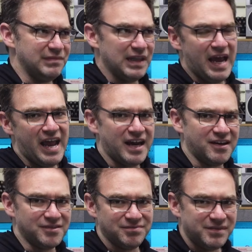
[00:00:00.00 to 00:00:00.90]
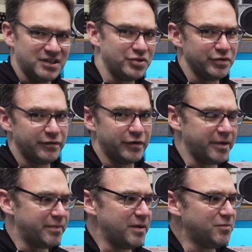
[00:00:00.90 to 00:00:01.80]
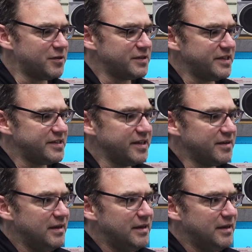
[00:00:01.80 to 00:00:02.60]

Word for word: lag and the 240p processing,